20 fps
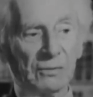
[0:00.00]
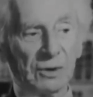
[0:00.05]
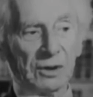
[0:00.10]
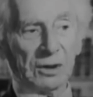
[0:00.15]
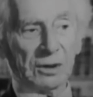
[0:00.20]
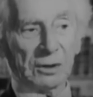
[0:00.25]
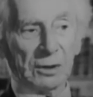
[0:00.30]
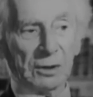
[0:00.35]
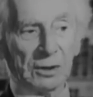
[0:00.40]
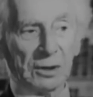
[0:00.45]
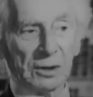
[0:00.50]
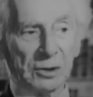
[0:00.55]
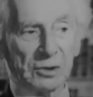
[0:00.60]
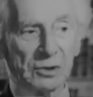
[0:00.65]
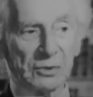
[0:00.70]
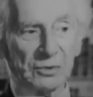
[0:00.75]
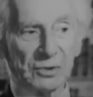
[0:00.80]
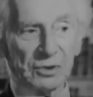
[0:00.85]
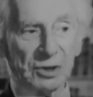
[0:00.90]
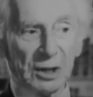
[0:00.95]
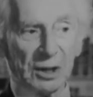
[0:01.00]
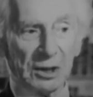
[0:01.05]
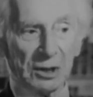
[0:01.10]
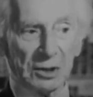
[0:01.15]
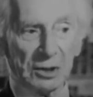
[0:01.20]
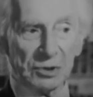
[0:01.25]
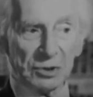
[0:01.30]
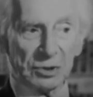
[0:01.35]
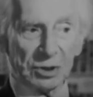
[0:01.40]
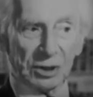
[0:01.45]
have any knowledge of
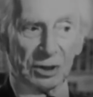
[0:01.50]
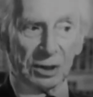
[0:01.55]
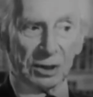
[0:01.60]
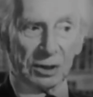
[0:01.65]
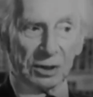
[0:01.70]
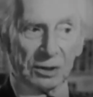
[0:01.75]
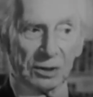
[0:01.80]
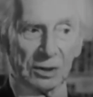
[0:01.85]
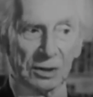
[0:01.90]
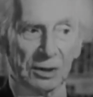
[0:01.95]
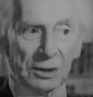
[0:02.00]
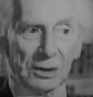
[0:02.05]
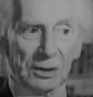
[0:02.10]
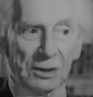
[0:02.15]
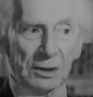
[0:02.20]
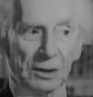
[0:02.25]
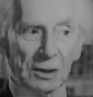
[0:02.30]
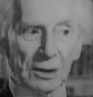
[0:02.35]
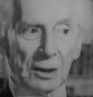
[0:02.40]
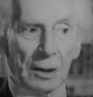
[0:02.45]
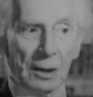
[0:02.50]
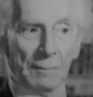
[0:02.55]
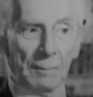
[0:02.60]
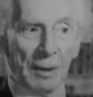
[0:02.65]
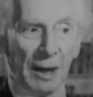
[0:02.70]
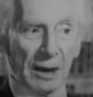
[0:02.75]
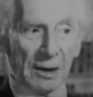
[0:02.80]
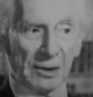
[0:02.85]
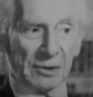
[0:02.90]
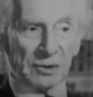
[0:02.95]
science, they get a
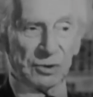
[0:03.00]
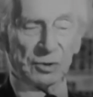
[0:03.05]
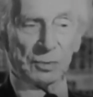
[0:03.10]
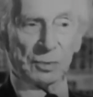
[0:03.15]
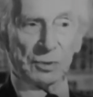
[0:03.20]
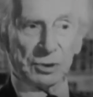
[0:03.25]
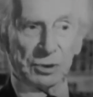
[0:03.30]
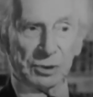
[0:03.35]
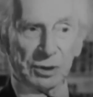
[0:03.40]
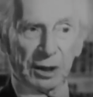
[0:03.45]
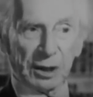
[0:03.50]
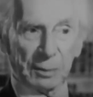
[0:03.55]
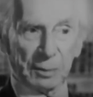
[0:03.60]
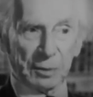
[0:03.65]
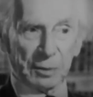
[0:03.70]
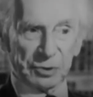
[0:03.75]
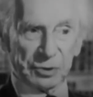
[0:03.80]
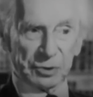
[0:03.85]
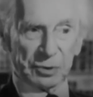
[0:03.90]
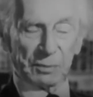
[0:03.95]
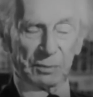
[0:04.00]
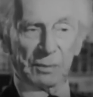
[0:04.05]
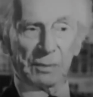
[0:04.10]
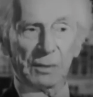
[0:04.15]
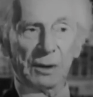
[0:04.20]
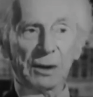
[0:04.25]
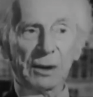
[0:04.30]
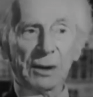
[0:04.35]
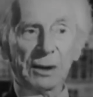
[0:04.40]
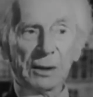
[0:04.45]
ballast which enables
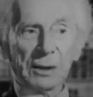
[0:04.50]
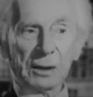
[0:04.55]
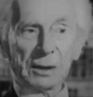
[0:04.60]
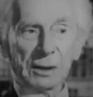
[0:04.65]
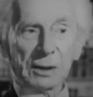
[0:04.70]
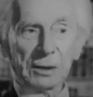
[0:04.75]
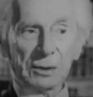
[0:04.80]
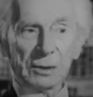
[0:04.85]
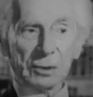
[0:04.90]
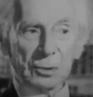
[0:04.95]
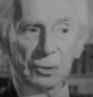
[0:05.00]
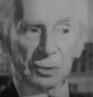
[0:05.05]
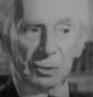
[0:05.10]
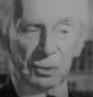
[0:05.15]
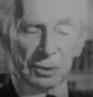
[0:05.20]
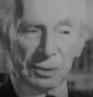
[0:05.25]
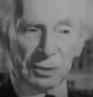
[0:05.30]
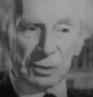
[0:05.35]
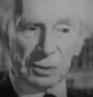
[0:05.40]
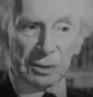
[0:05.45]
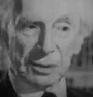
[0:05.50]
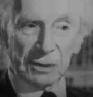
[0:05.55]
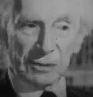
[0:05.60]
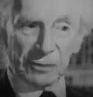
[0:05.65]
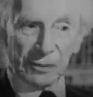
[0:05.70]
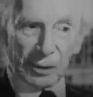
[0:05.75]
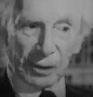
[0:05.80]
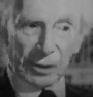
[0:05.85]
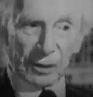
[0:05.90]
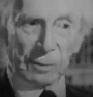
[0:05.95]
them to
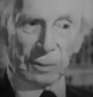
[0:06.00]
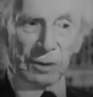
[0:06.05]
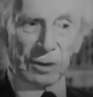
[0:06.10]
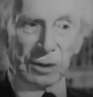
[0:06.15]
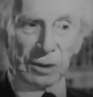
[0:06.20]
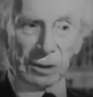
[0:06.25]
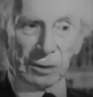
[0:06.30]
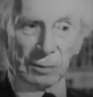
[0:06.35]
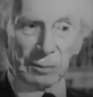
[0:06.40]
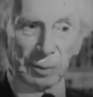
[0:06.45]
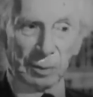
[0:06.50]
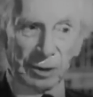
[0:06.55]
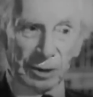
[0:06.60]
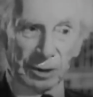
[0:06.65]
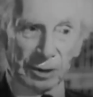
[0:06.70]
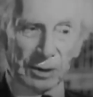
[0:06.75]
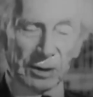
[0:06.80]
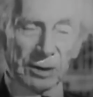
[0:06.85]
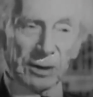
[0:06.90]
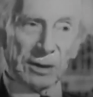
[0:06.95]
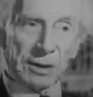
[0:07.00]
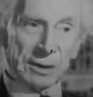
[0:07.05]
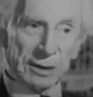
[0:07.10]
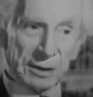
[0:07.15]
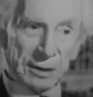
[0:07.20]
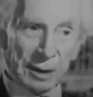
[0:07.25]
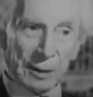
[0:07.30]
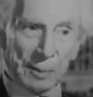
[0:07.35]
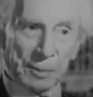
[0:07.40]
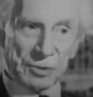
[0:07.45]
avoid being completely
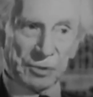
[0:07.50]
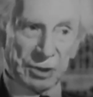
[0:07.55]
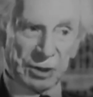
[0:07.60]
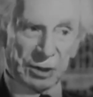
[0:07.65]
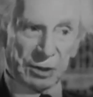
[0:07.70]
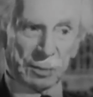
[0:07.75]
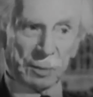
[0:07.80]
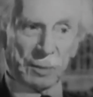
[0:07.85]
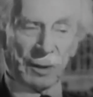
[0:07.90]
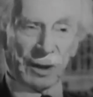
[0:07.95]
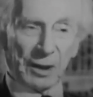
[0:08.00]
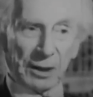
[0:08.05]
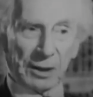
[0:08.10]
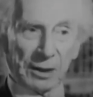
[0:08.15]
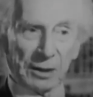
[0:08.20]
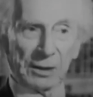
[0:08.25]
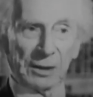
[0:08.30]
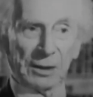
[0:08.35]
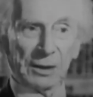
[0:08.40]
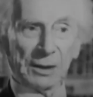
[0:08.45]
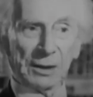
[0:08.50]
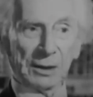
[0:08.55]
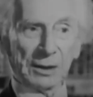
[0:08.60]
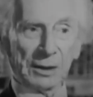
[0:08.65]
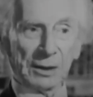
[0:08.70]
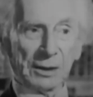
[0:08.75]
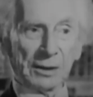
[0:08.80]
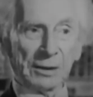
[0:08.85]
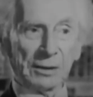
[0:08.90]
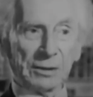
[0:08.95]
upset by
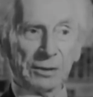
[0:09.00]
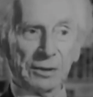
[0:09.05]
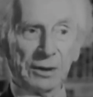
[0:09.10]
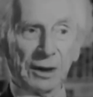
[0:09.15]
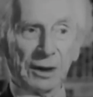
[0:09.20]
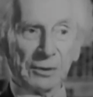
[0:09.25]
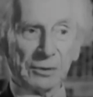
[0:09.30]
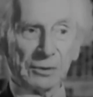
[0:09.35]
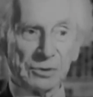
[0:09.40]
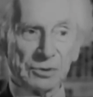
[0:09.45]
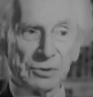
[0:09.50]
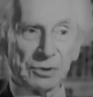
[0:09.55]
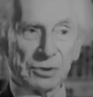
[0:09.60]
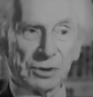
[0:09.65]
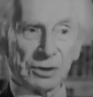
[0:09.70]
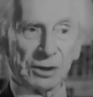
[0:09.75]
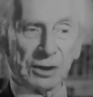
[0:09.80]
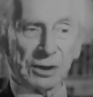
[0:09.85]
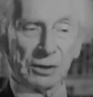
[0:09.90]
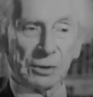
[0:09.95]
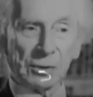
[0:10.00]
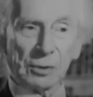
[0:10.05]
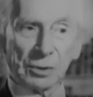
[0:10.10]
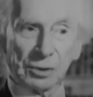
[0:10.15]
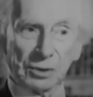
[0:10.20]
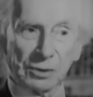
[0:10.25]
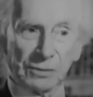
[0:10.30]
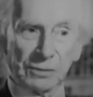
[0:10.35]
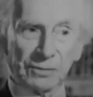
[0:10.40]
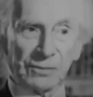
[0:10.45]
the doubts that they
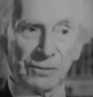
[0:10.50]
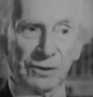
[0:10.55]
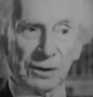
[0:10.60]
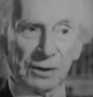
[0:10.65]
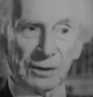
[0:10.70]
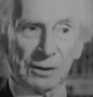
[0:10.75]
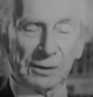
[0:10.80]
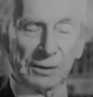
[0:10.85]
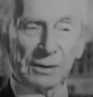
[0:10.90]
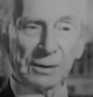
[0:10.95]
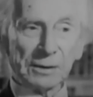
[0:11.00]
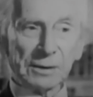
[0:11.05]
ought to feel.